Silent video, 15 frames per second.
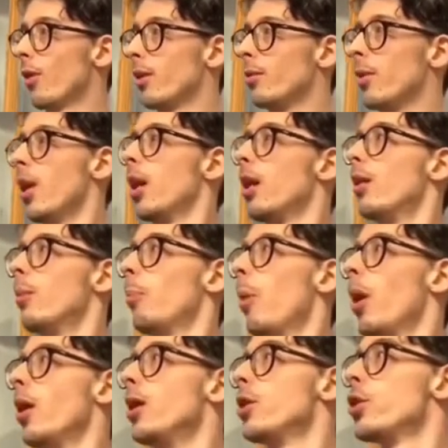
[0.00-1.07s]
can
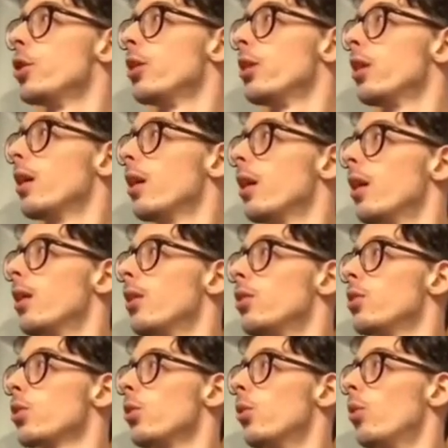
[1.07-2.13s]
punish the
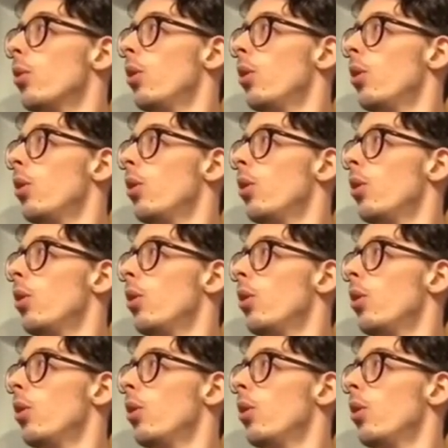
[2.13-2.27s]
score.